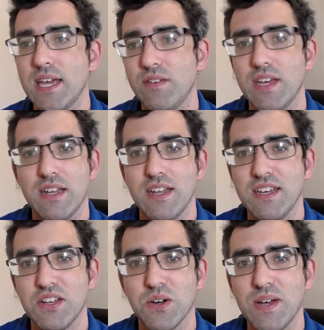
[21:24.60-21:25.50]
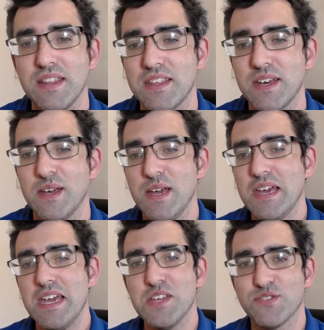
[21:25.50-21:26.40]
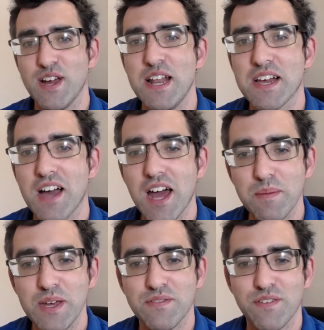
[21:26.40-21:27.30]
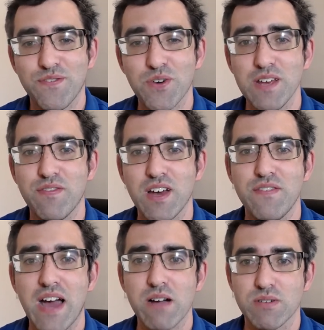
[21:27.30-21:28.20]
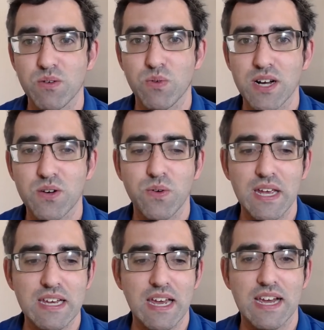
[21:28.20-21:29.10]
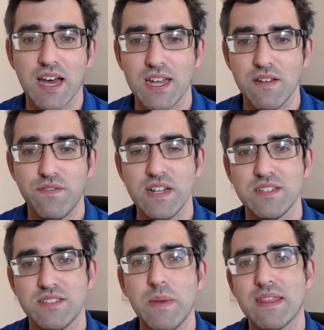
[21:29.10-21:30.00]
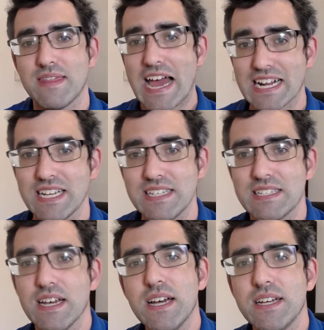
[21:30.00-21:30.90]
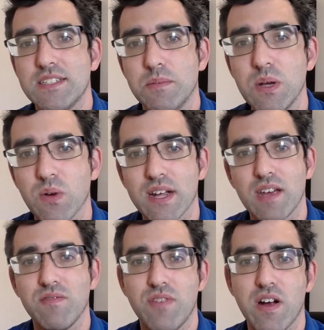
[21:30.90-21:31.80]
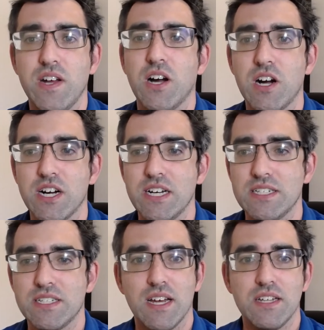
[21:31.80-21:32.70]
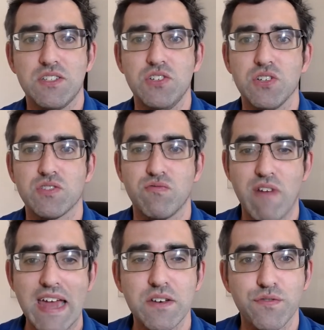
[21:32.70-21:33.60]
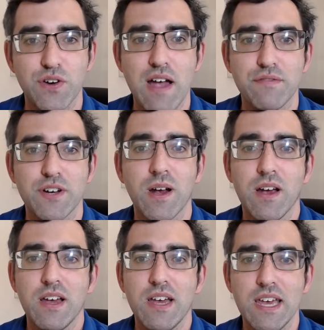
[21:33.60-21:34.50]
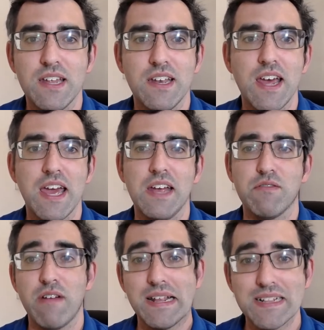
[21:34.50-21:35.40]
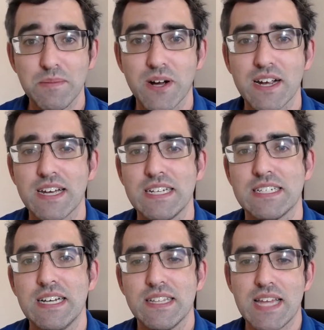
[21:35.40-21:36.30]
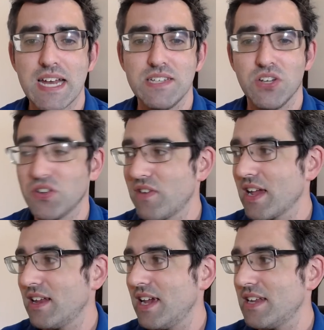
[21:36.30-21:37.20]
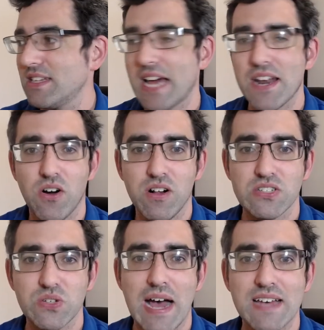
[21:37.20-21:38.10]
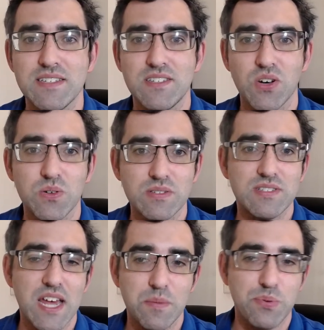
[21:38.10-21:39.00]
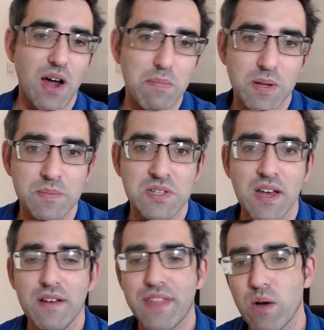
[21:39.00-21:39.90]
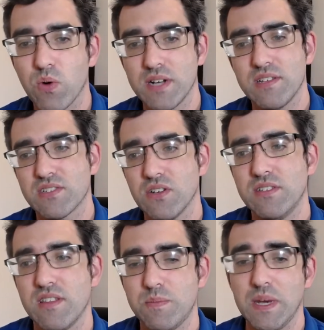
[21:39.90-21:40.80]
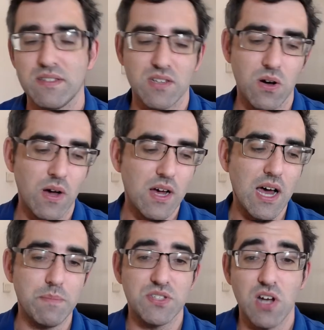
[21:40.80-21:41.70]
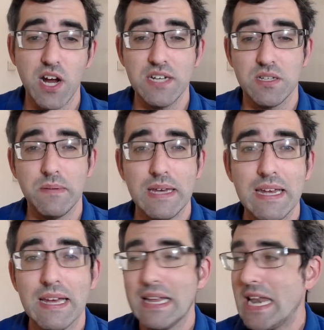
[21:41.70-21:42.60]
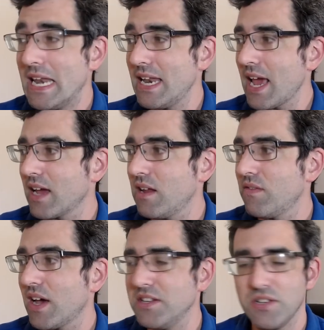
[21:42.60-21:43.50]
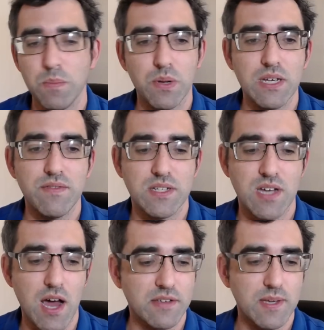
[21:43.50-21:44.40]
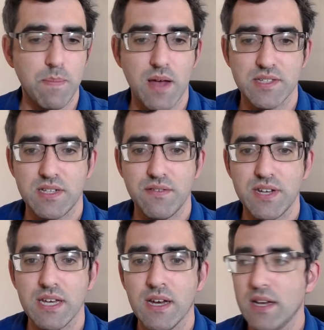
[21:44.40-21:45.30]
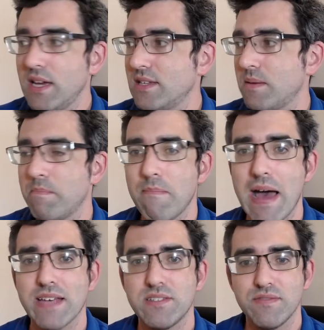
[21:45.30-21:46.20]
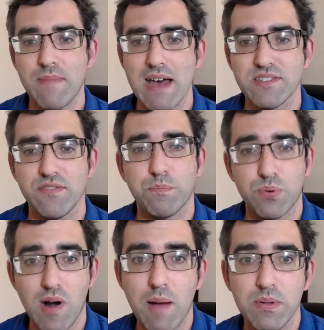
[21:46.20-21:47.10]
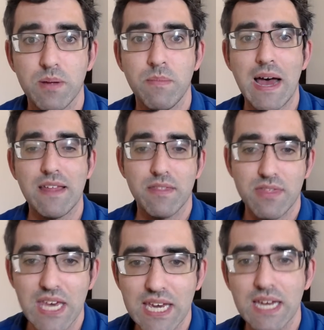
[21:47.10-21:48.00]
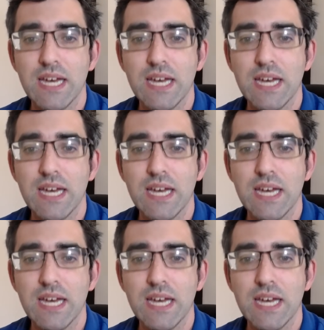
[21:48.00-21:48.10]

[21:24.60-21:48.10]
in the Israeli economy of a 45-hour work week, it kind of feels a bit thankless to be working very hard to just rent forever in a rental market that is unregulated and also has its own set of problems that weren't discussed in this piece. So I'm sorry to be negative. I do believe that toxic positivity is a massive, massive problem and thing